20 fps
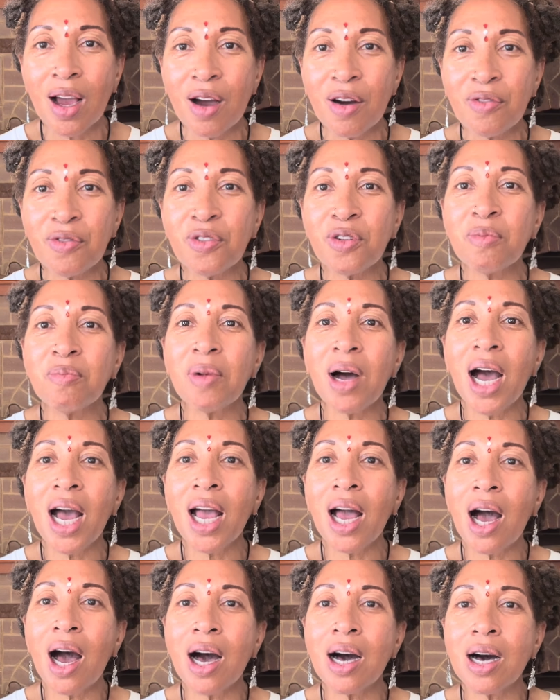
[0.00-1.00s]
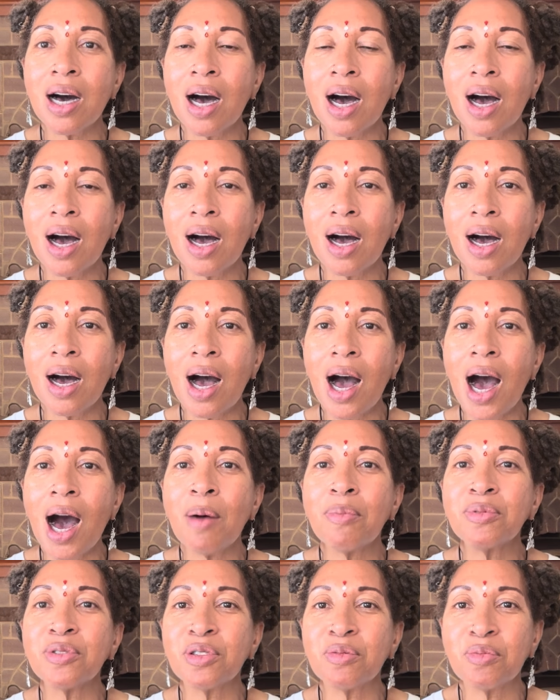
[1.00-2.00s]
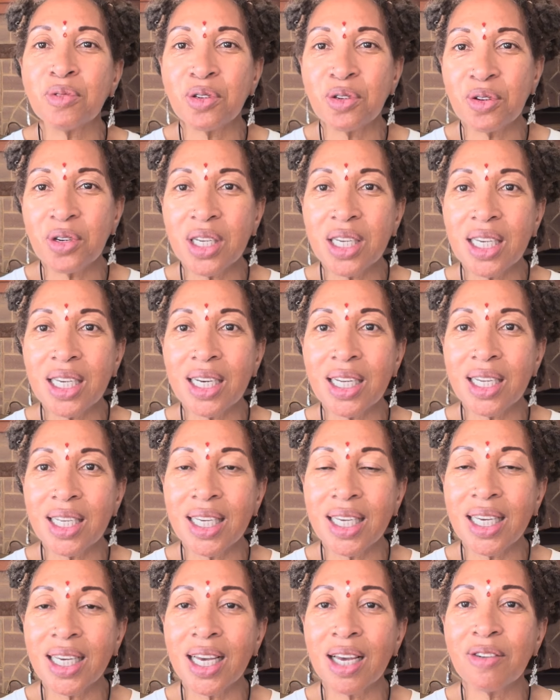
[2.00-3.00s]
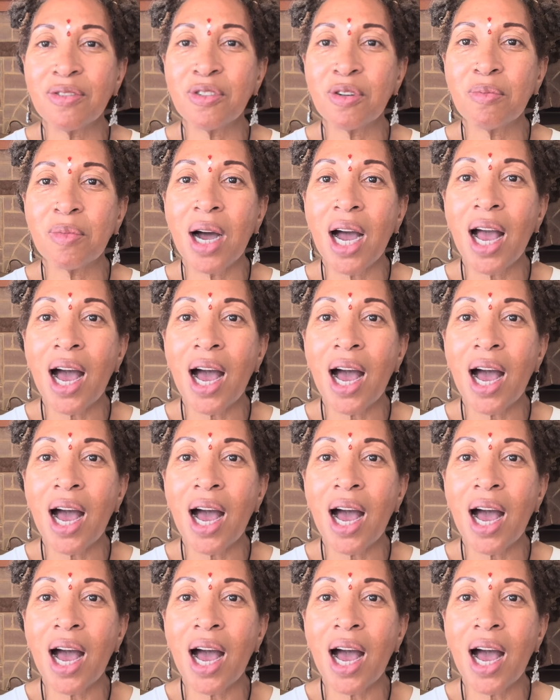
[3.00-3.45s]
for my optimal healing and for my